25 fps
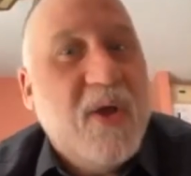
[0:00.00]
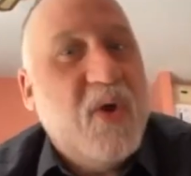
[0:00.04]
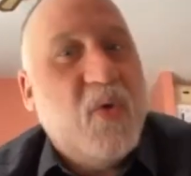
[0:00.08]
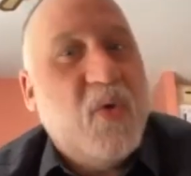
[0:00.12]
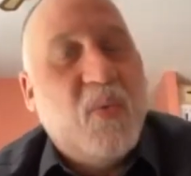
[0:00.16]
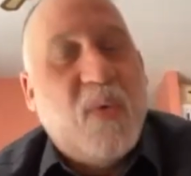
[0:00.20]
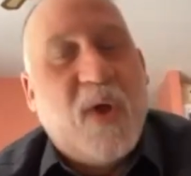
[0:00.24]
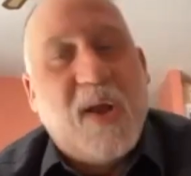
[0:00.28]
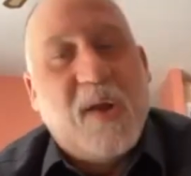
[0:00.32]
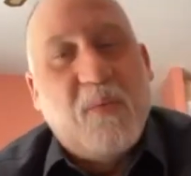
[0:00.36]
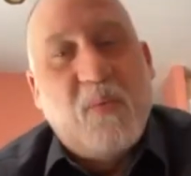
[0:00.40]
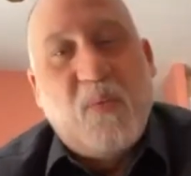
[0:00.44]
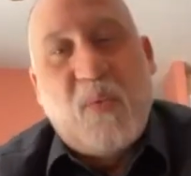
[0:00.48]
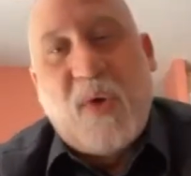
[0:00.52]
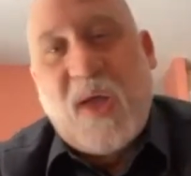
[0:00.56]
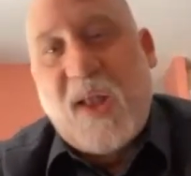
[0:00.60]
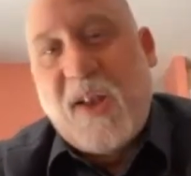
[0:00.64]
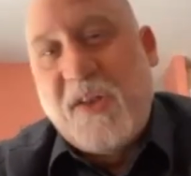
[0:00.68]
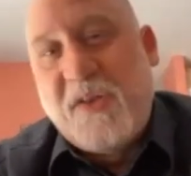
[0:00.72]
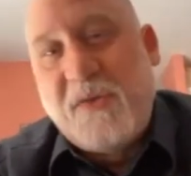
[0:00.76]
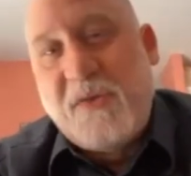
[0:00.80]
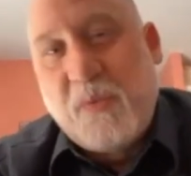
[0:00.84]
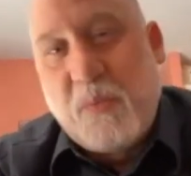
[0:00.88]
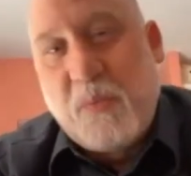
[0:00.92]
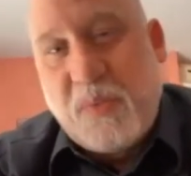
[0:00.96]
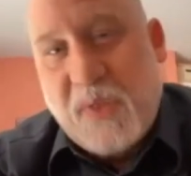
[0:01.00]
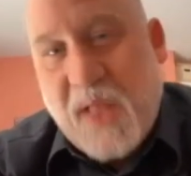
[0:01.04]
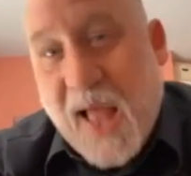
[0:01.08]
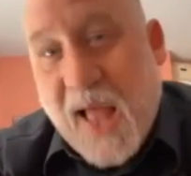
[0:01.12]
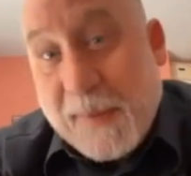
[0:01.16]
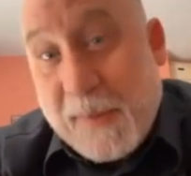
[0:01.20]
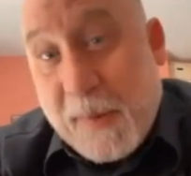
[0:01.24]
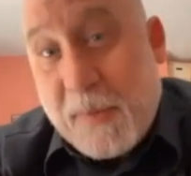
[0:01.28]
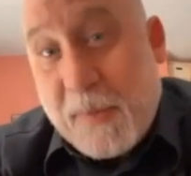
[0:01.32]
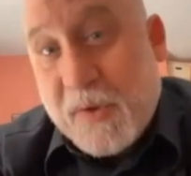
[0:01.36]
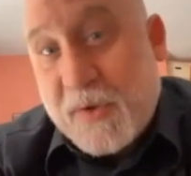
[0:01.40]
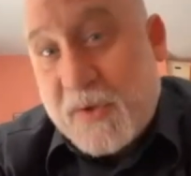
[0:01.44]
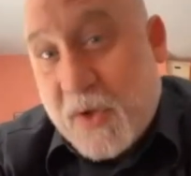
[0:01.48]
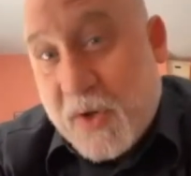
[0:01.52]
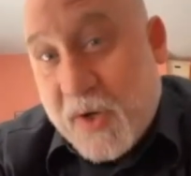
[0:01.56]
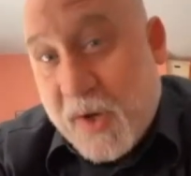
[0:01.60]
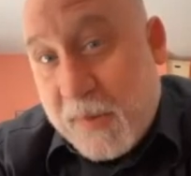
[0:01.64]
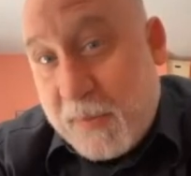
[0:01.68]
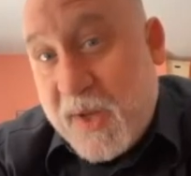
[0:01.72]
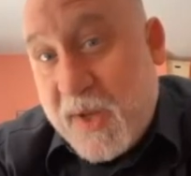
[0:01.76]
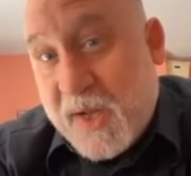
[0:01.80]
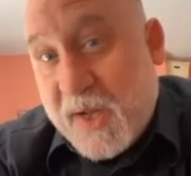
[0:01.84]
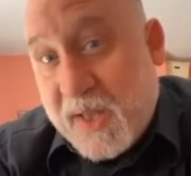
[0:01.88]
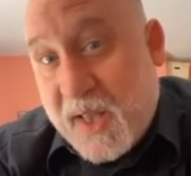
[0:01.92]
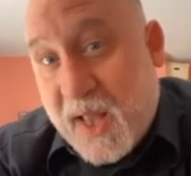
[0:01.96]
When black people started
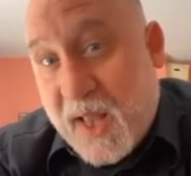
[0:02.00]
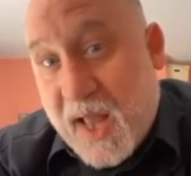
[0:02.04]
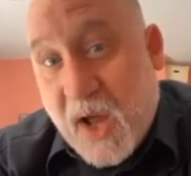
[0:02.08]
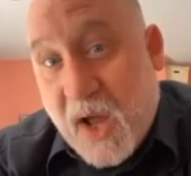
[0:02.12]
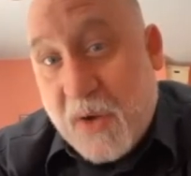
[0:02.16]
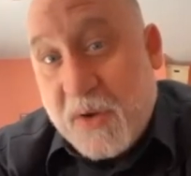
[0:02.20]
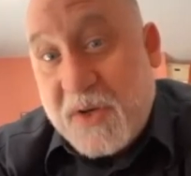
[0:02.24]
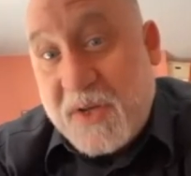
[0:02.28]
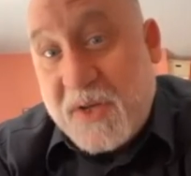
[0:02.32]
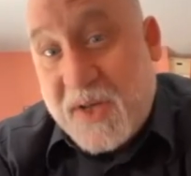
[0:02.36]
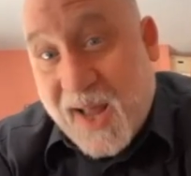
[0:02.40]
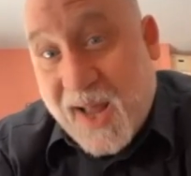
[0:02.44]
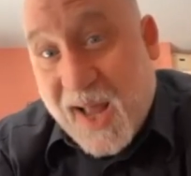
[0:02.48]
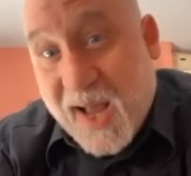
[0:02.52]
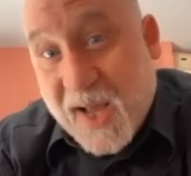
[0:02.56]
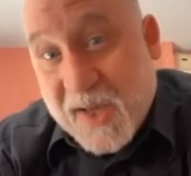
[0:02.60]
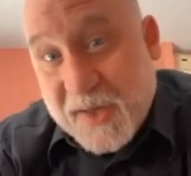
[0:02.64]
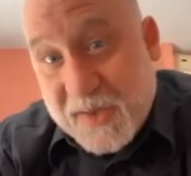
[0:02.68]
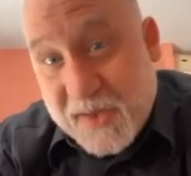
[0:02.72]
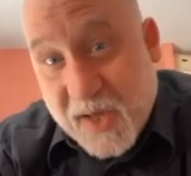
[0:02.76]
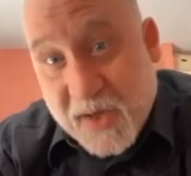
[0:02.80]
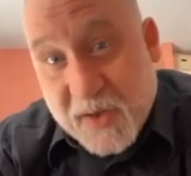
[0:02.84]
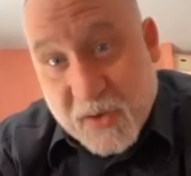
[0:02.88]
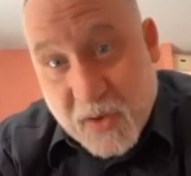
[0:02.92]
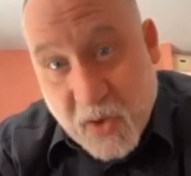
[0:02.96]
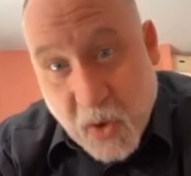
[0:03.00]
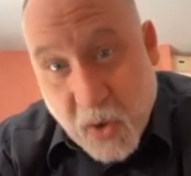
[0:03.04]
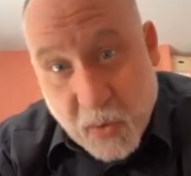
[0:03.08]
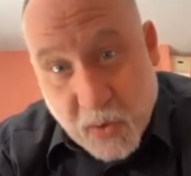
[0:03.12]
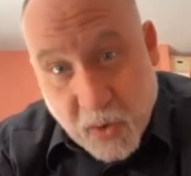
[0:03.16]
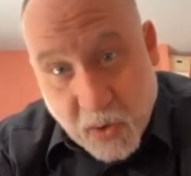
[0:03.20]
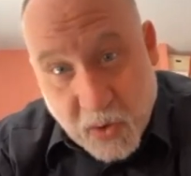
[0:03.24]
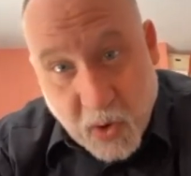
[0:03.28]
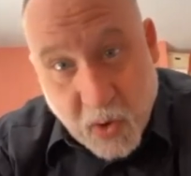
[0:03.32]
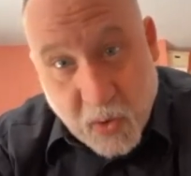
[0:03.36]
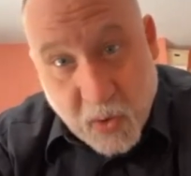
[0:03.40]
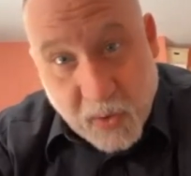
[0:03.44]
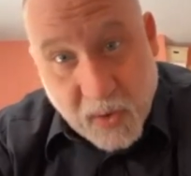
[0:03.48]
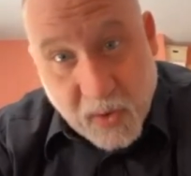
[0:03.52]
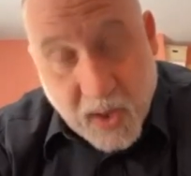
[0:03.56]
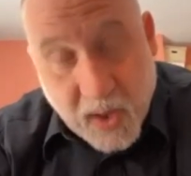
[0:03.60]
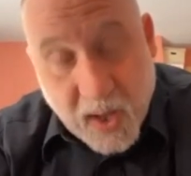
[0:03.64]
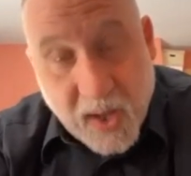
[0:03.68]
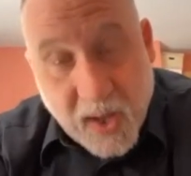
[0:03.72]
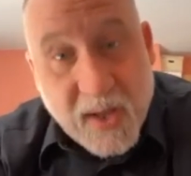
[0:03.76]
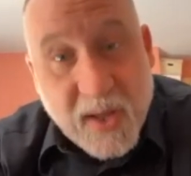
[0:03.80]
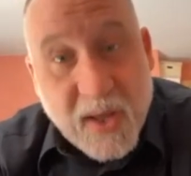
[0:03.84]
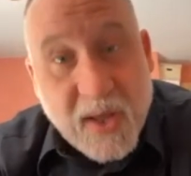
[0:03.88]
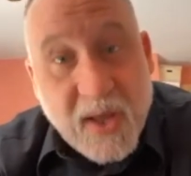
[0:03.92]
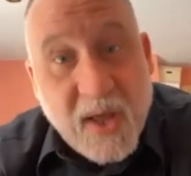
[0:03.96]
being allowed to access Coca-Cola,
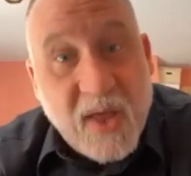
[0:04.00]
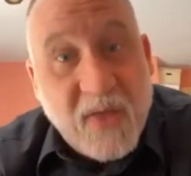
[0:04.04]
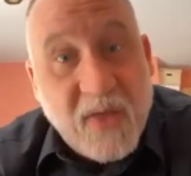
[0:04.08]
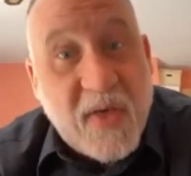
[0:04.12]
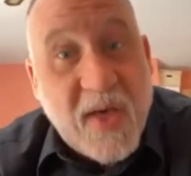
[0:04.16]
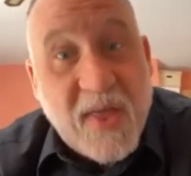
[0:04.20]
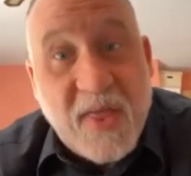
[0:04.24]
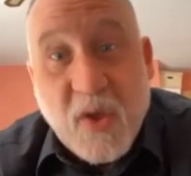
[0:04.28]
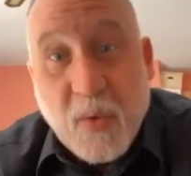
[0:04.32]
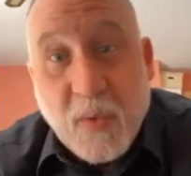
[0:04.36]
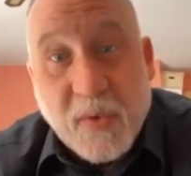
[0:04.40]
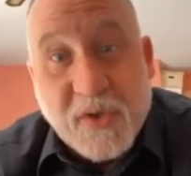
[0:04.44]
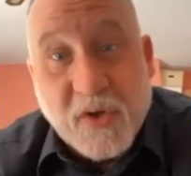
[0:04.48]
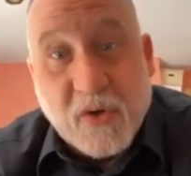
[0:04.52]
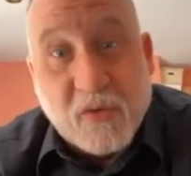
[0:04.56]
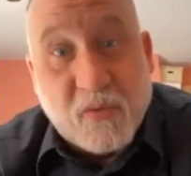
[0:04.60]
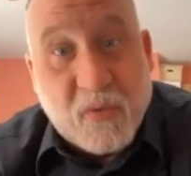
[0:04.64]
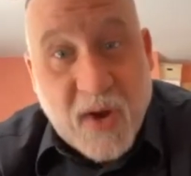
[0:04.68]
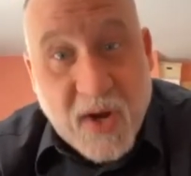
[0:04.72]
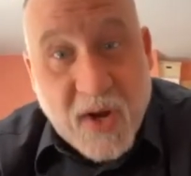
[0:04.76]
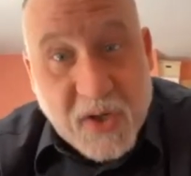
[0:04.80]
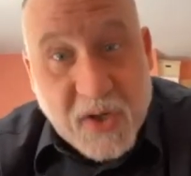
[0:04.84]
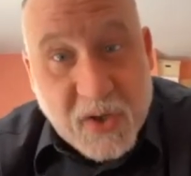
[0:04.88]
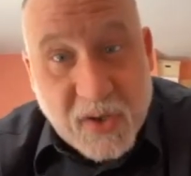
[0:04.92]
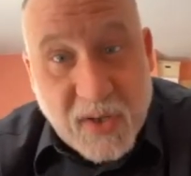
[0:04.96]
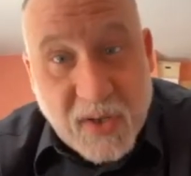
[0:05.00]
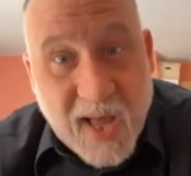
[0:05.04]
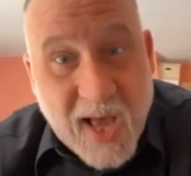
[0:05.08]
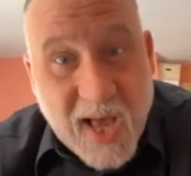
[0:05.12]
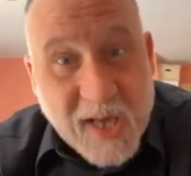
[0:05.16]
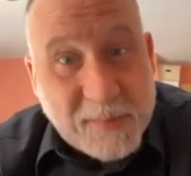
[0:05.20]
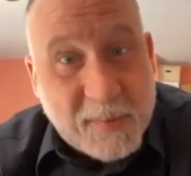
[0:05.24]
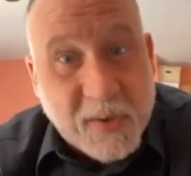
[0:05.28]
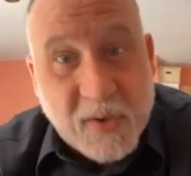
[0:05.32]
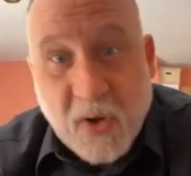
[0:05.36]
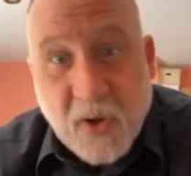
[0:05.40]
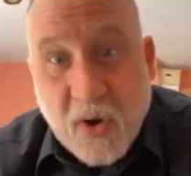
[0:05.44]
then there was a racial aspect.